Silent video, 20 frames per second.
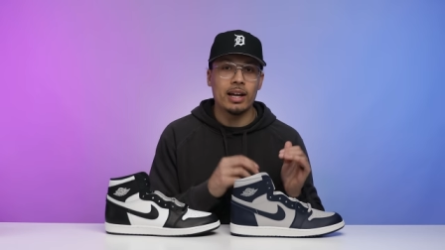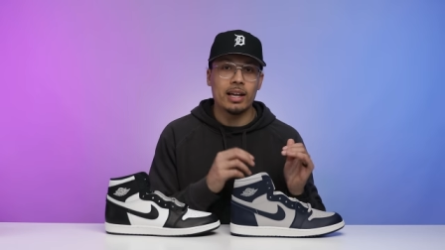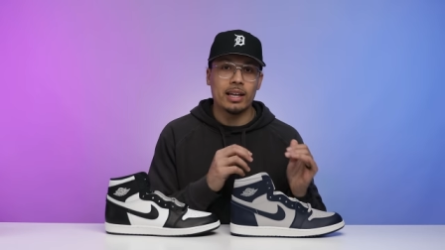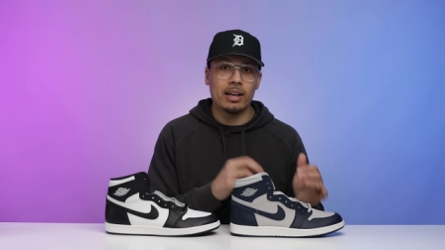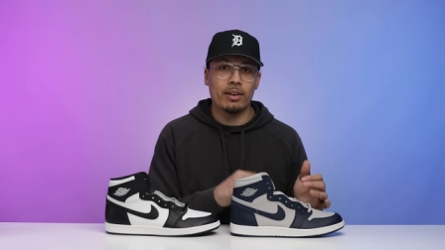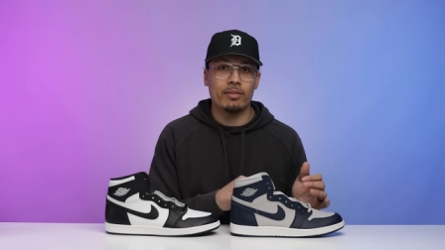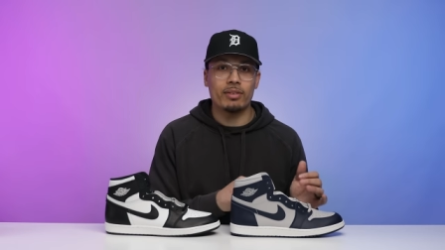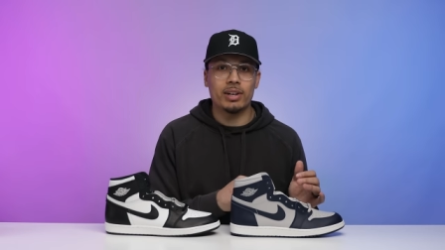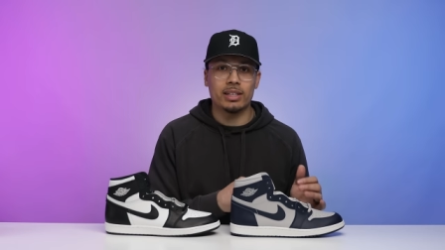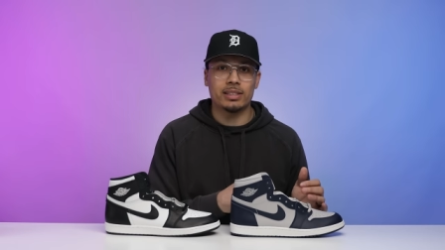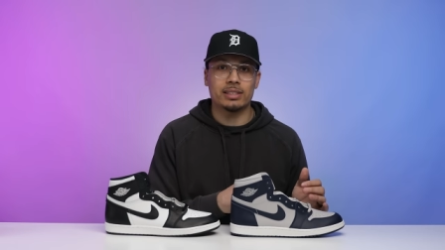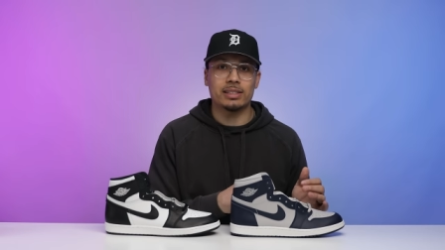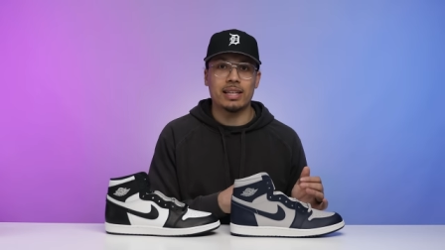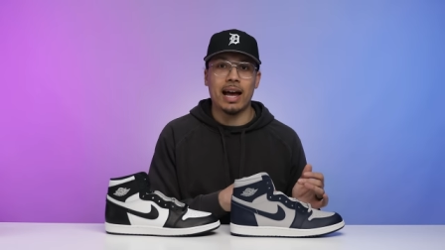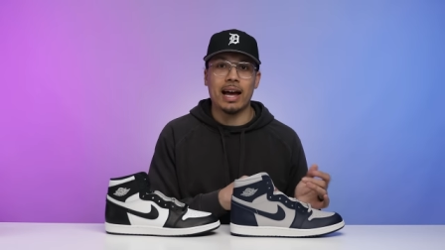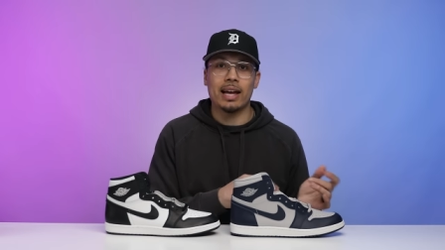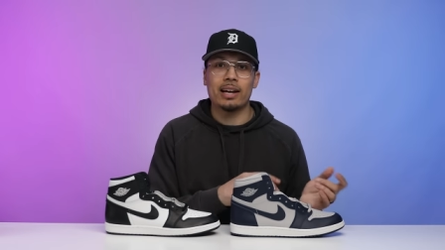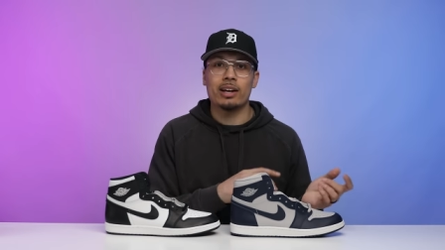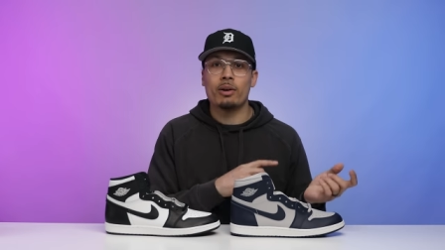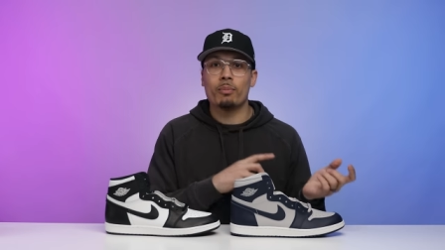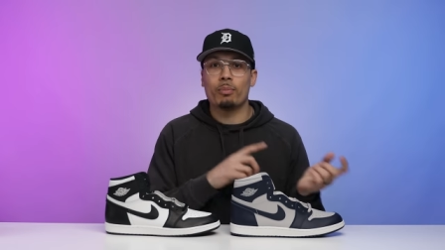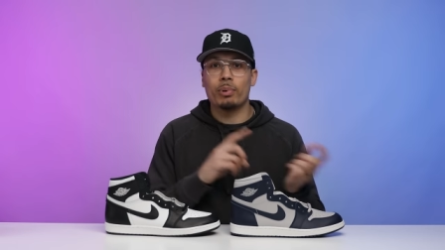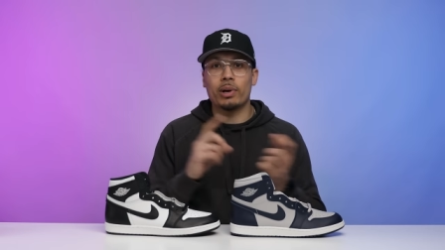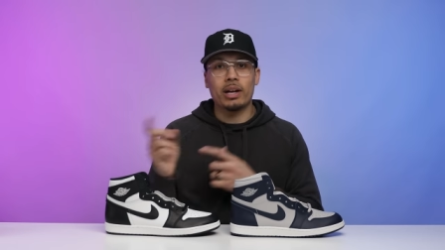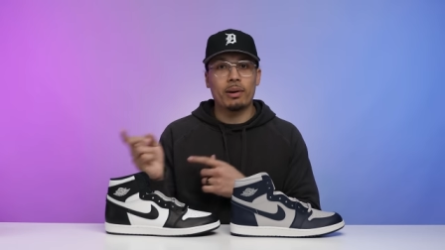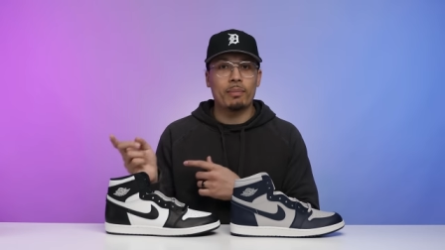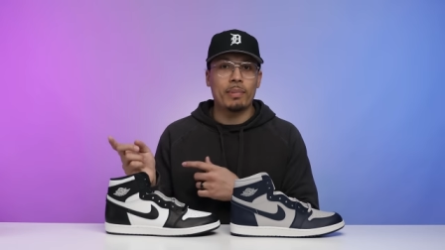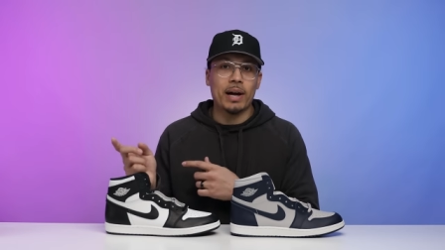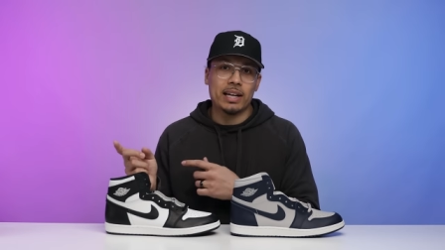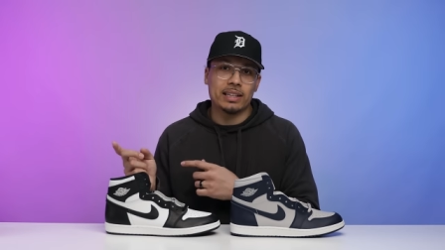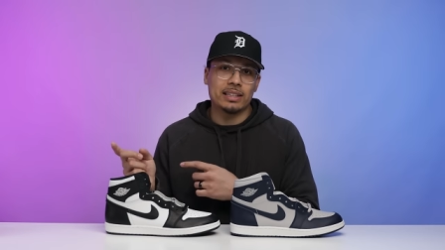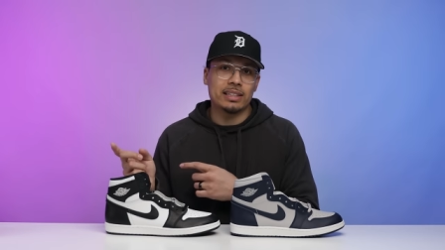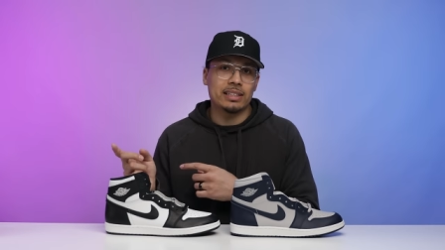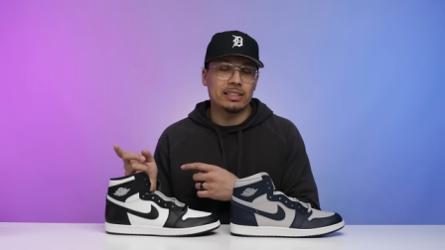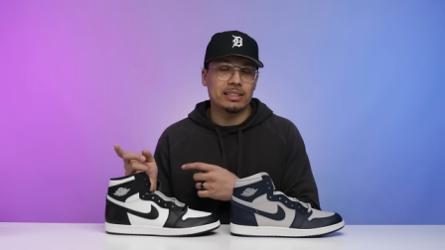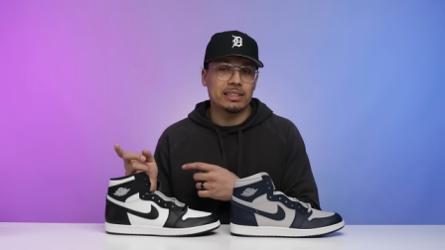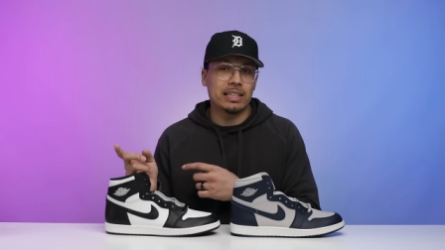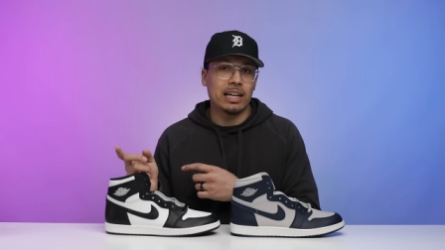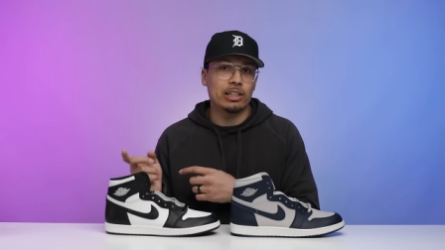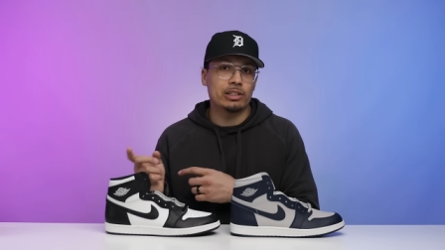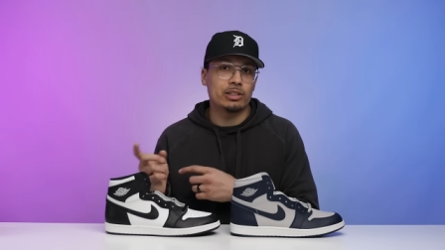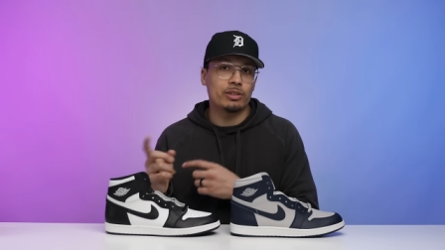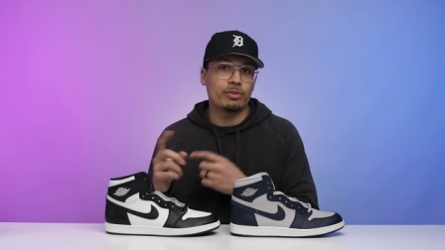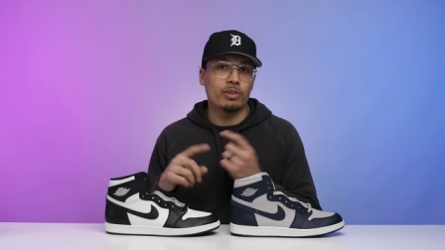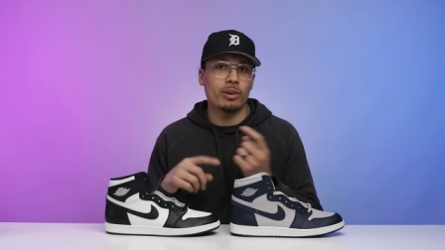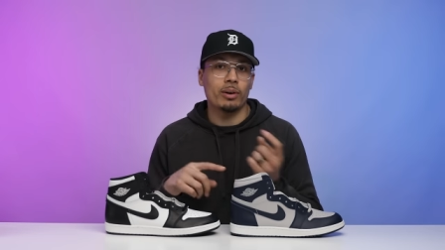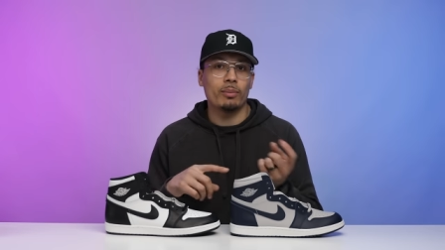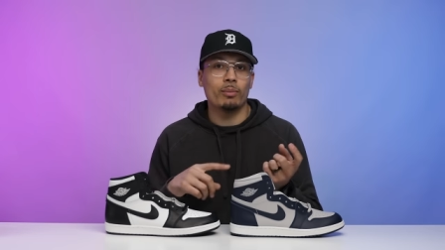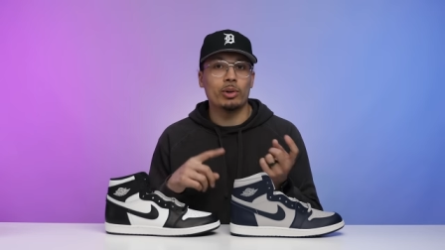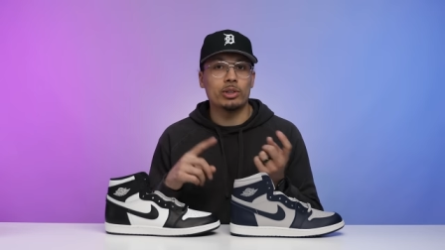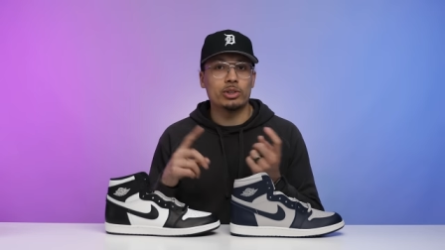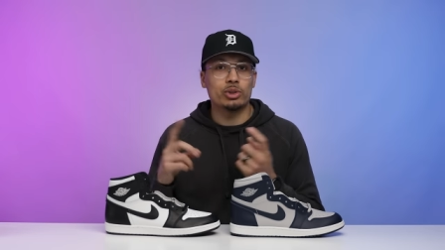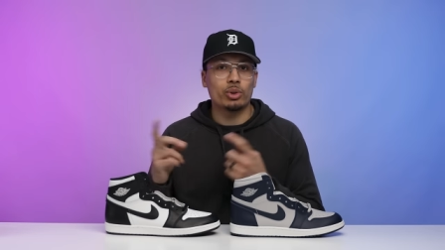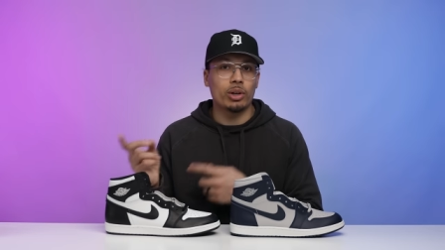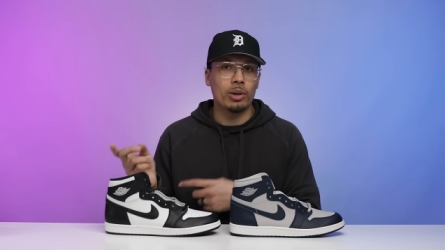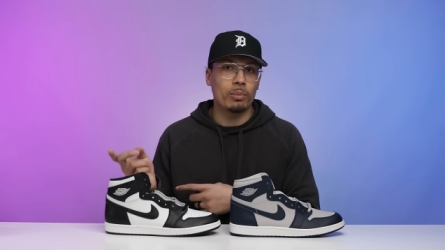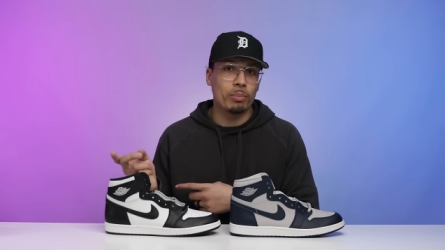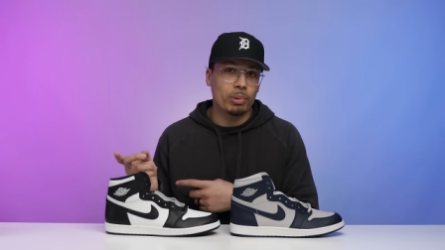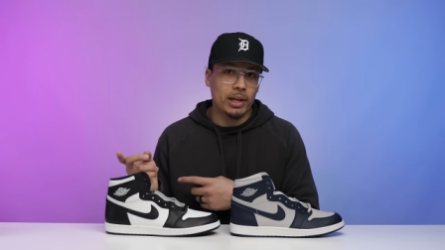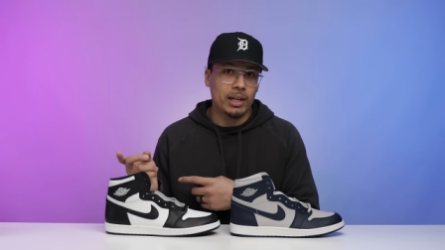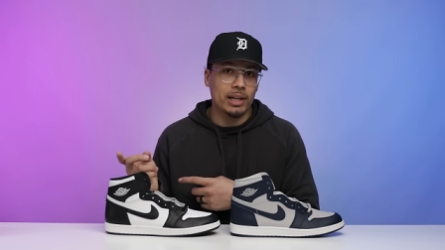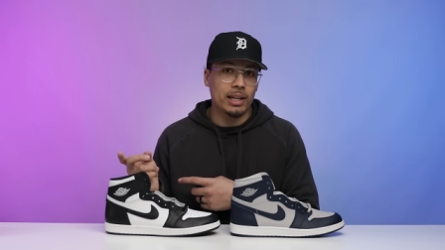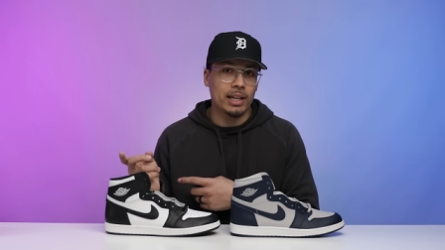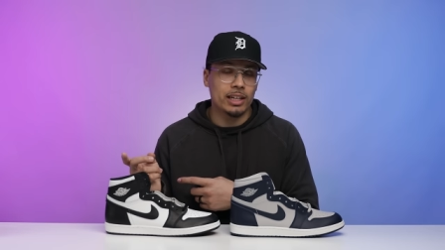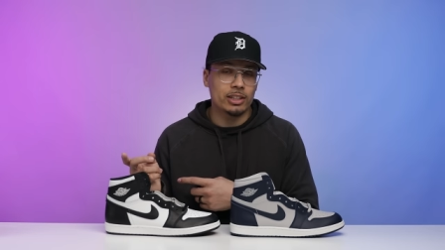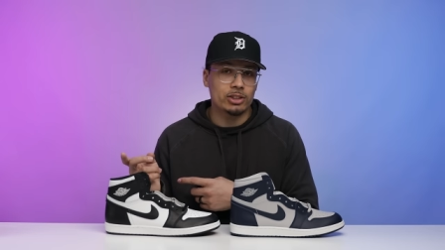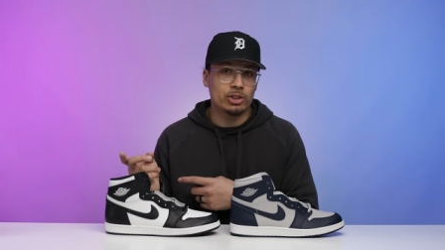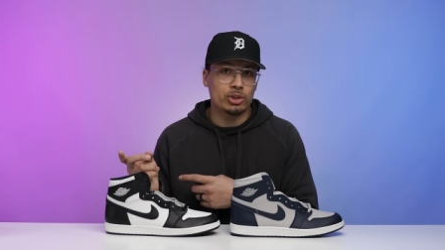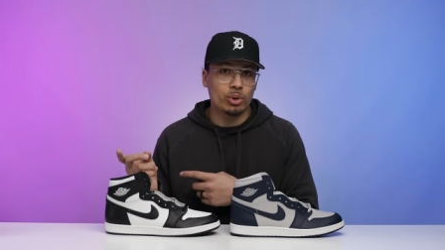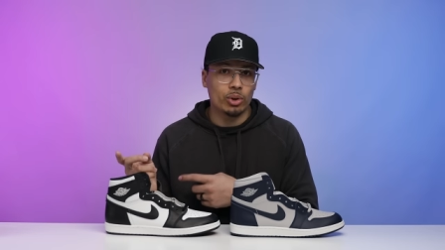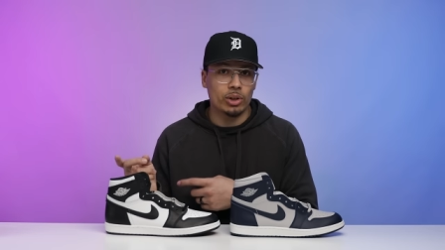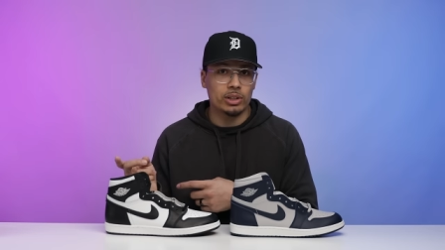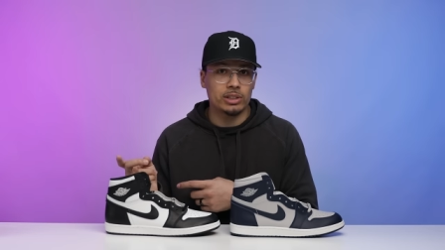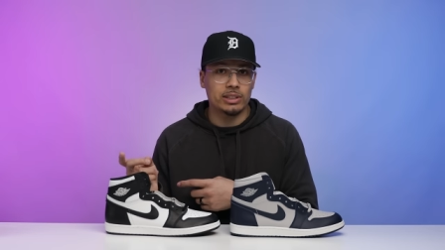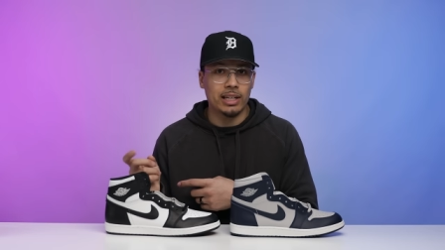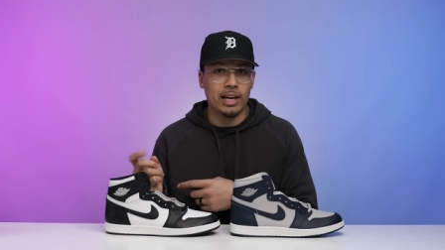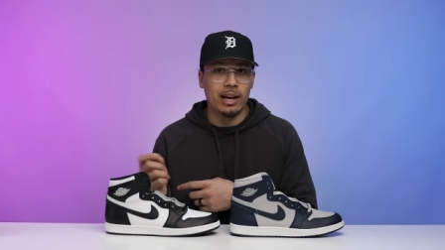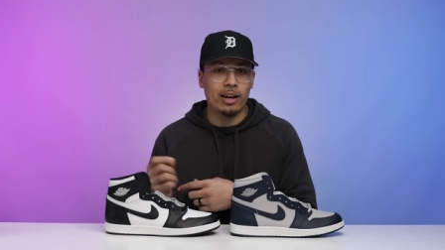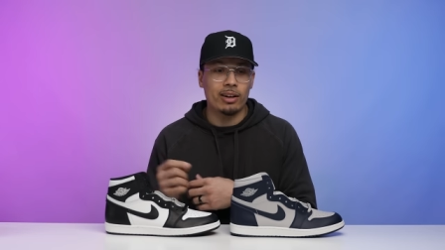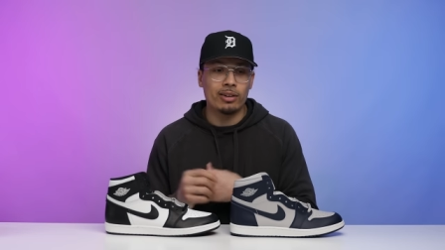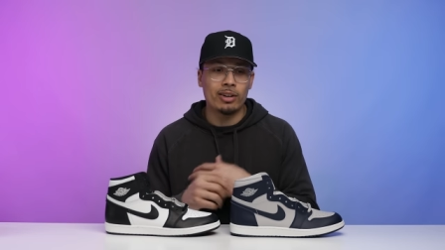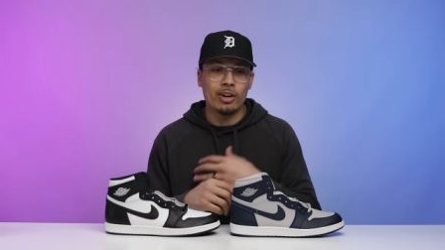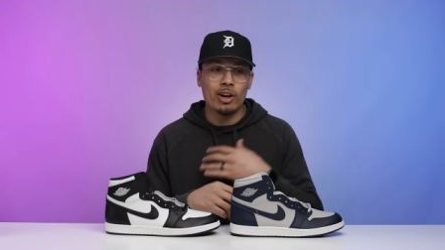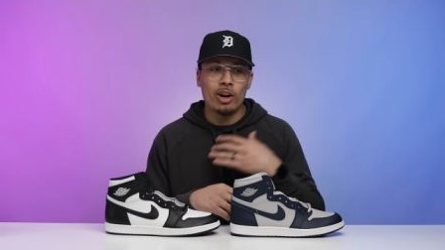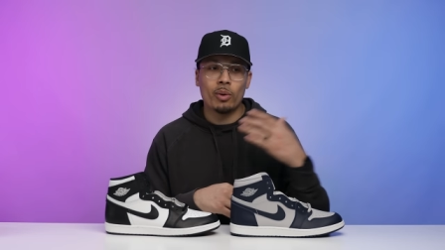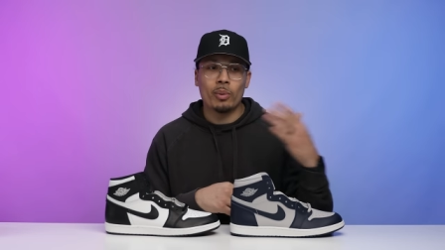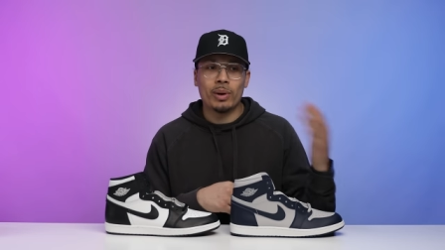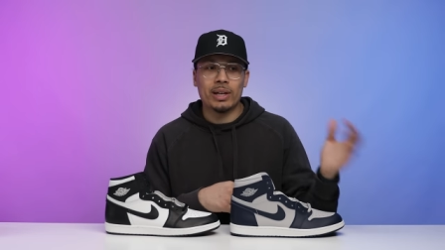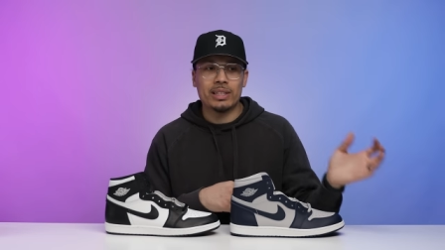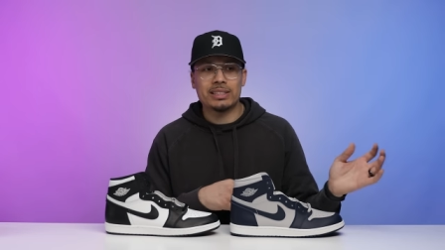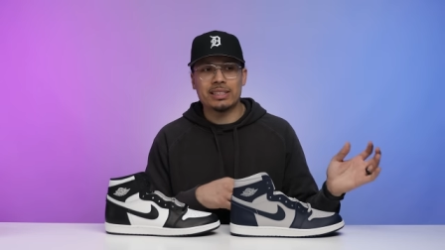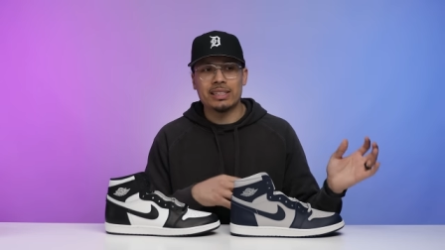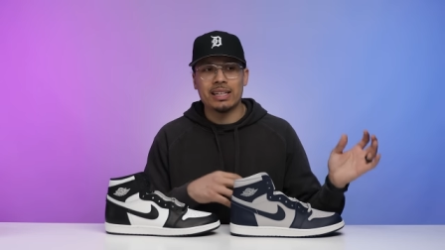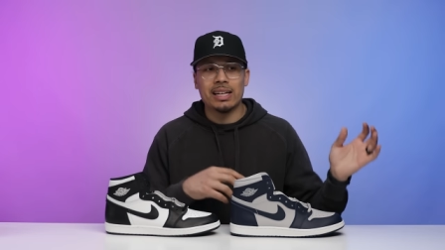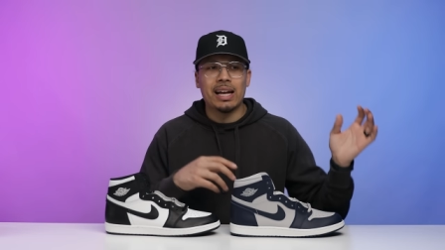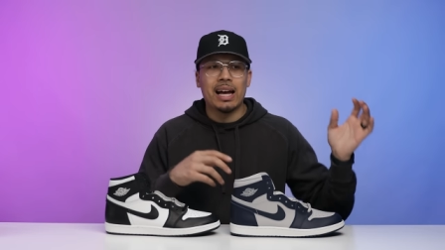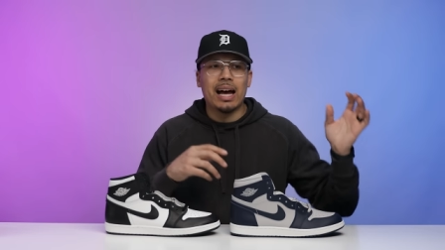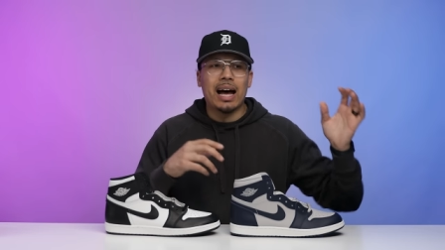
giving us that, bringing back the nostalgia from when Jordan played against Georgetown, which